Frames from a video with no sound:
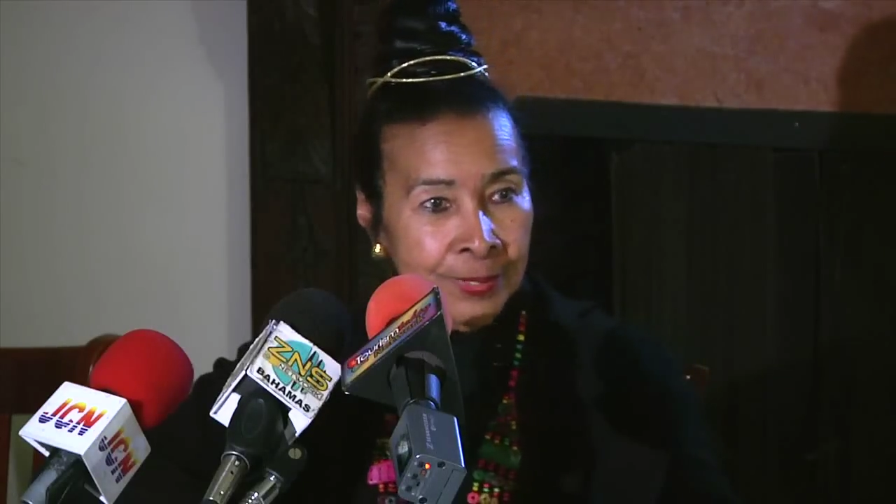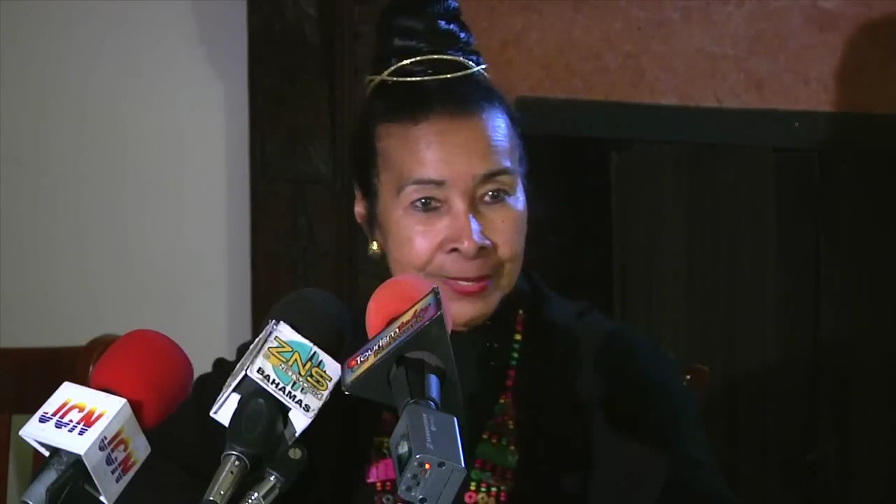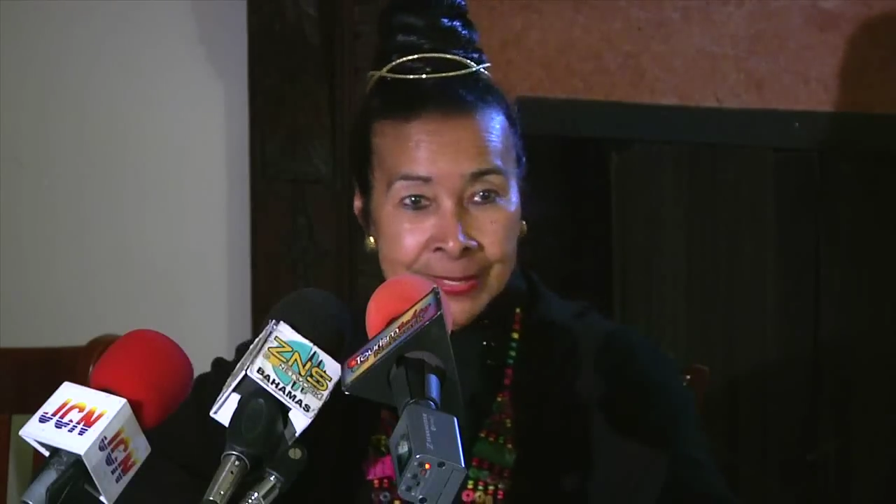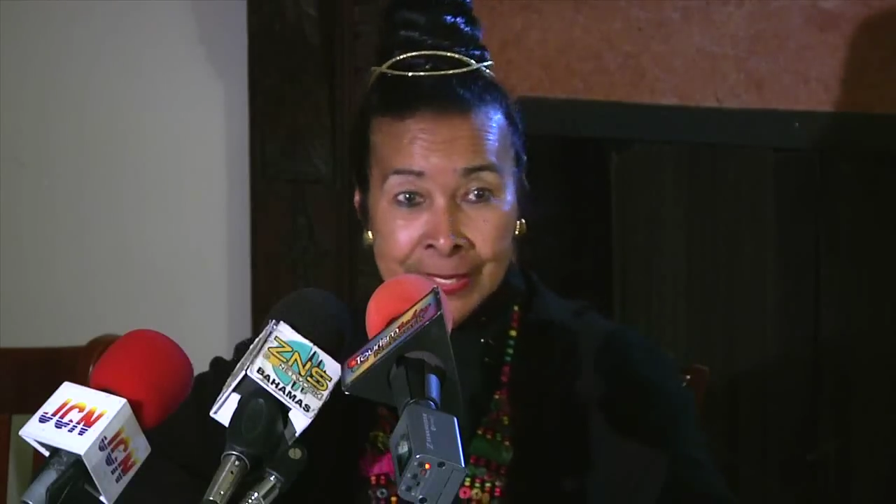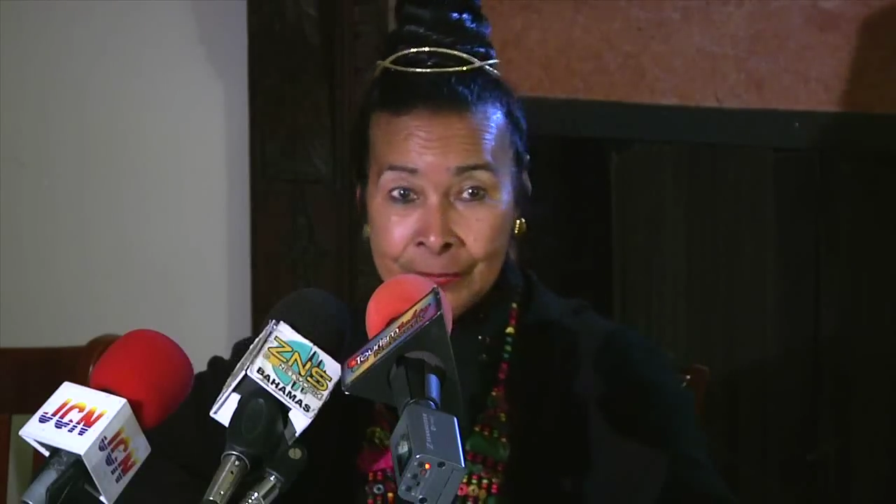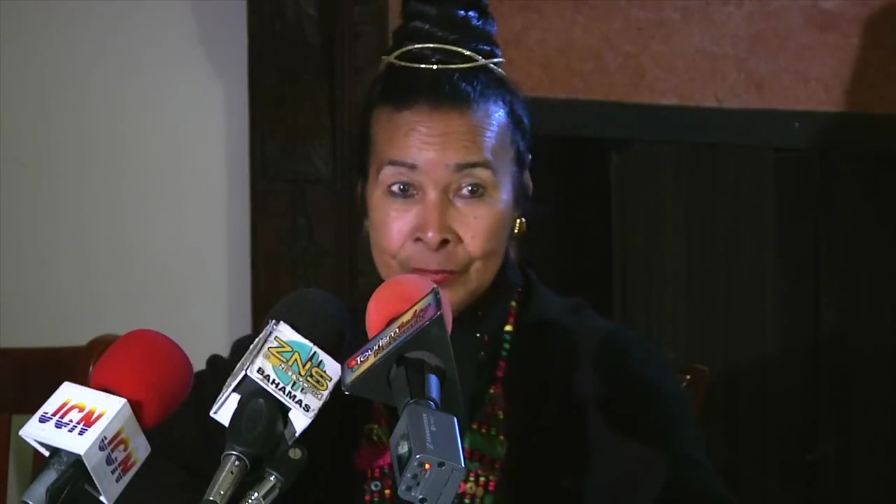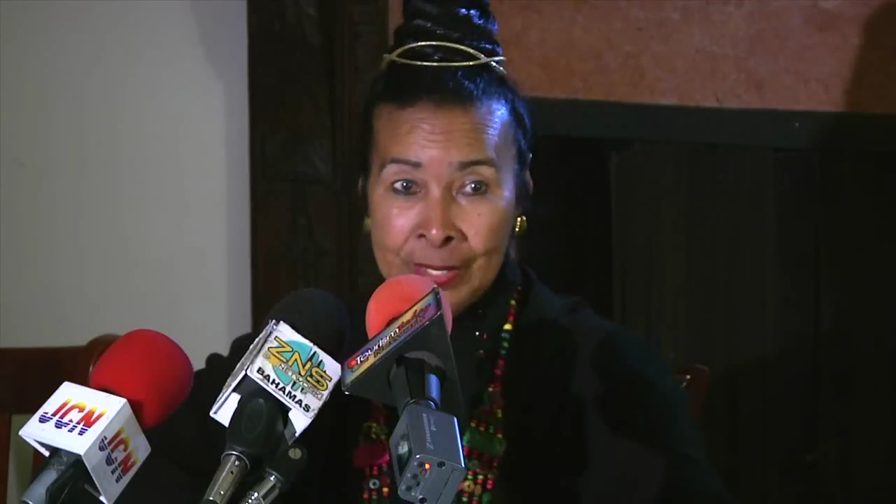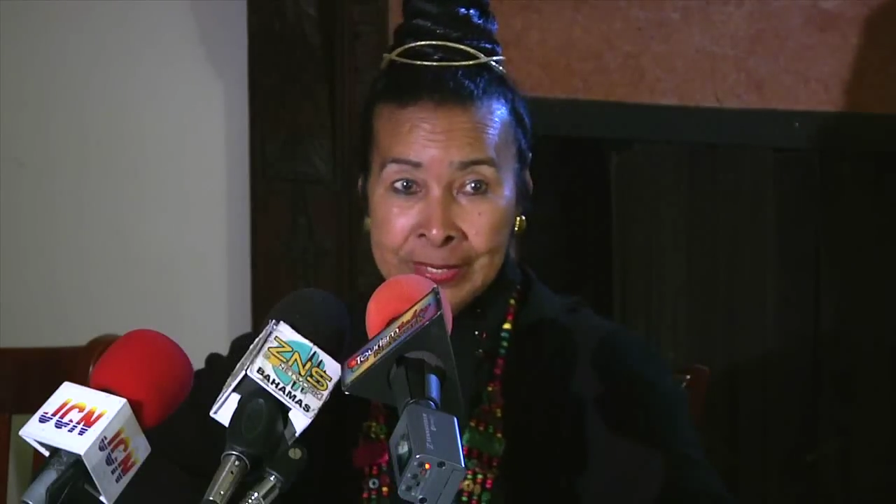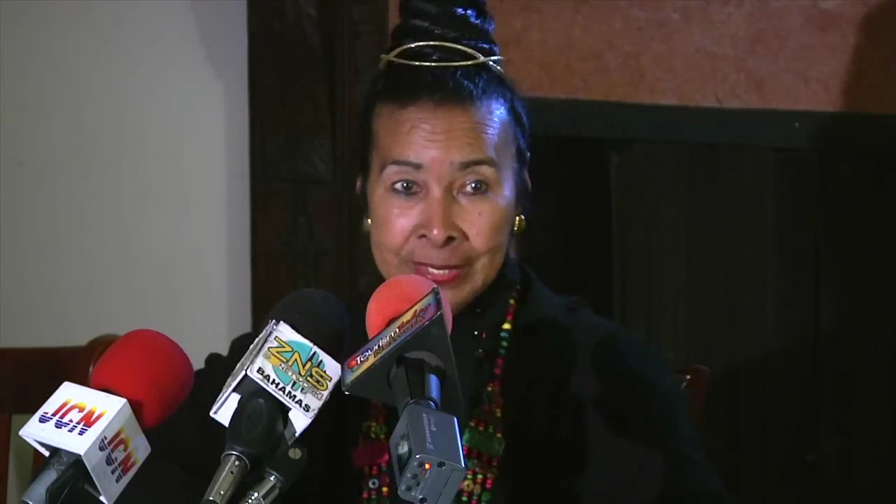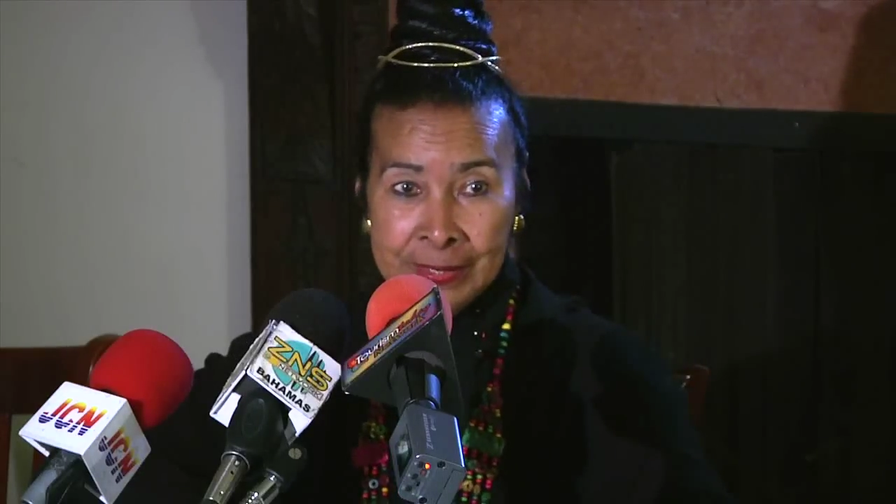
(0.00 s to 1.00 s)
I said, "I have no
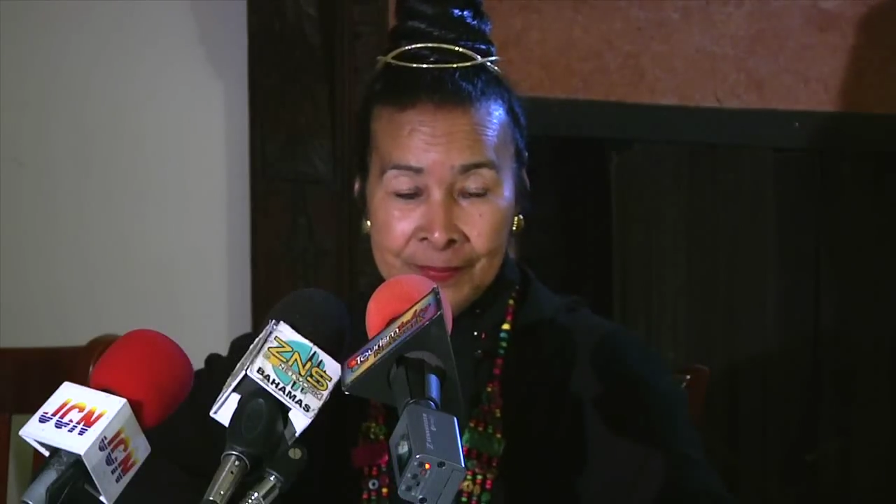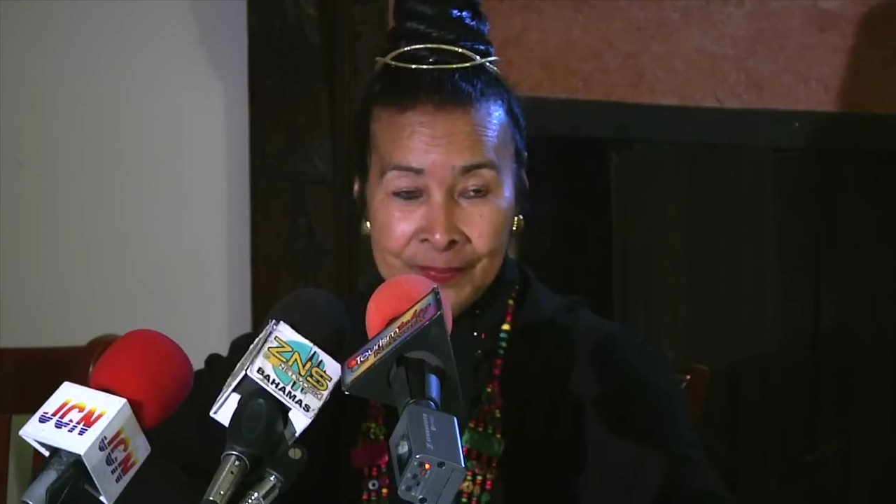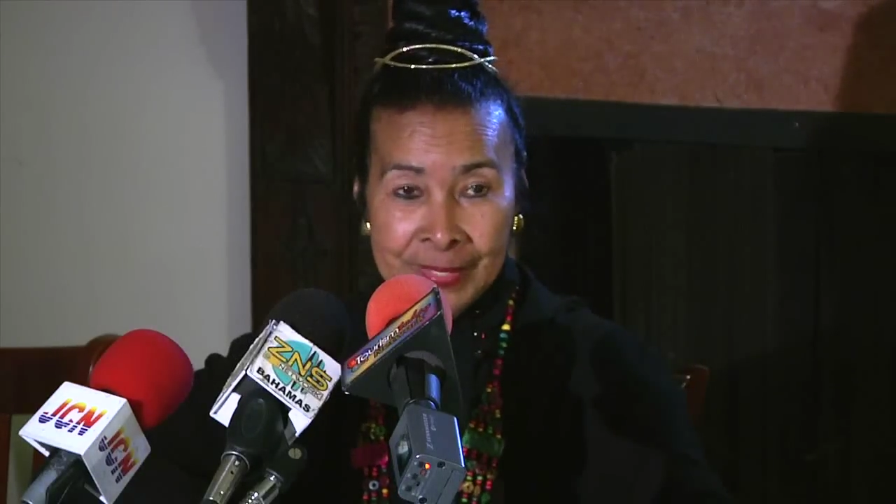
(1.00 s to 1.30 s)
idea."